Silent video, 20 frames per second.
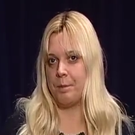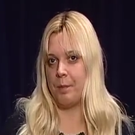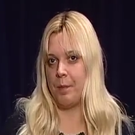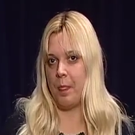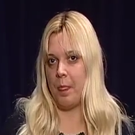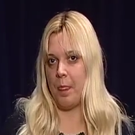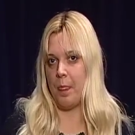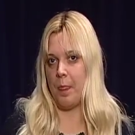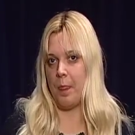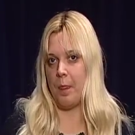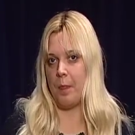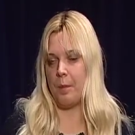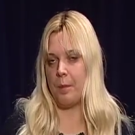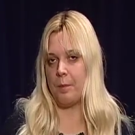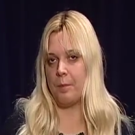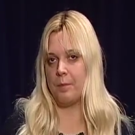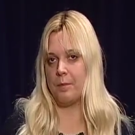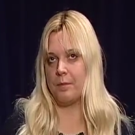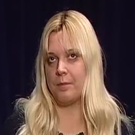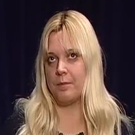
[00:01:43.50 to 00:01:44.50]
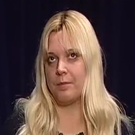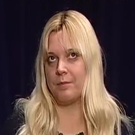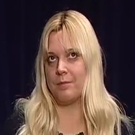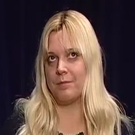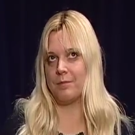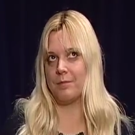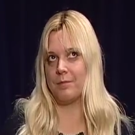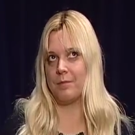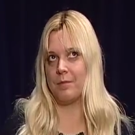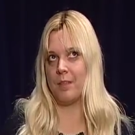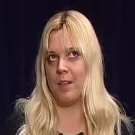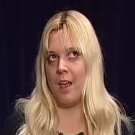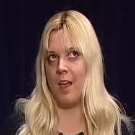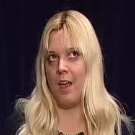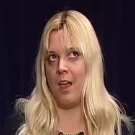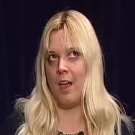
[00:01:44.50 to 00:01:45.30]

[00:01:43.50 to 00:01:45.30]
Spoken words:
[no speech]